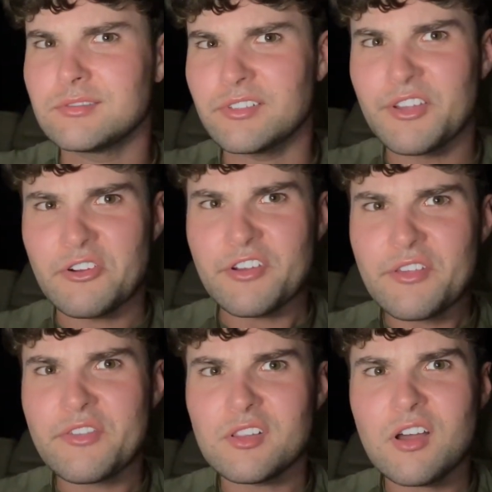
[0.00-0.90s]
There
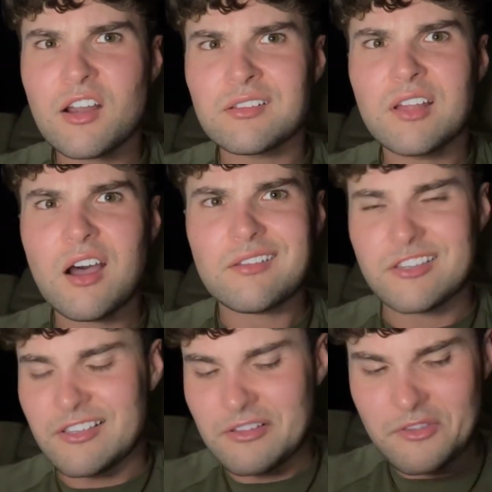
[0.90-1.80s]
is a lot of
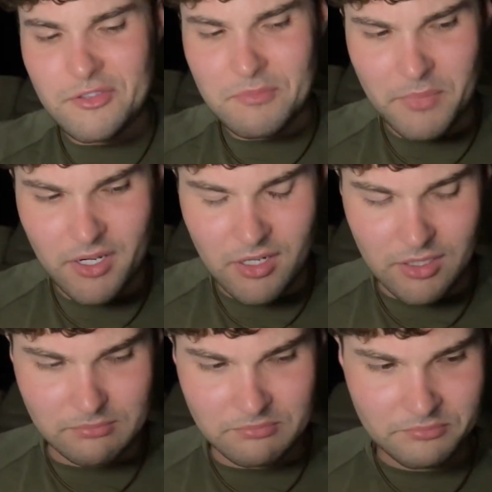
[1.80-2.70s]
nonsense, but
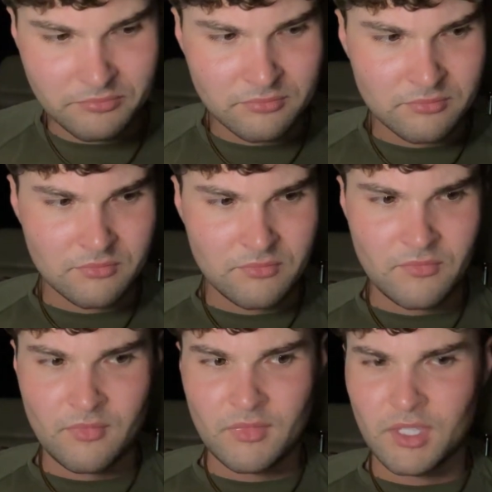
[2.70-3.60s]

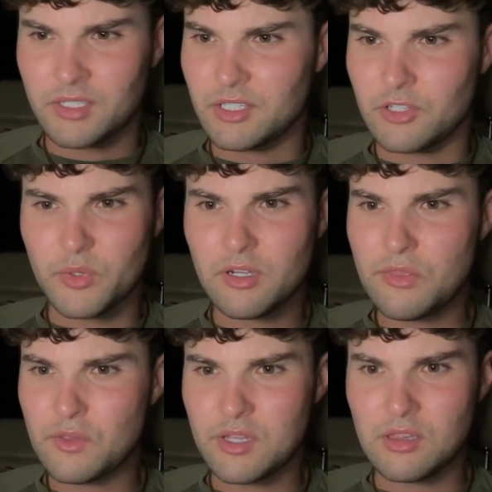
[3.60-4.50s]
can we
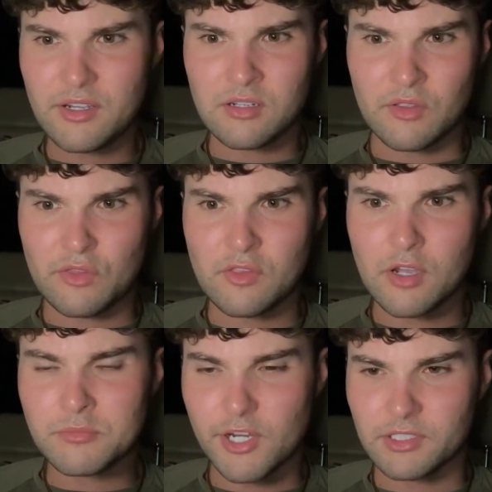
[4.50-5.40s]
also get like on the
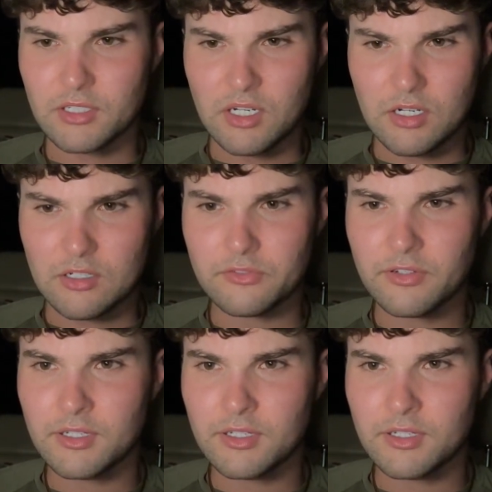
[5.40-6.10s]
subject of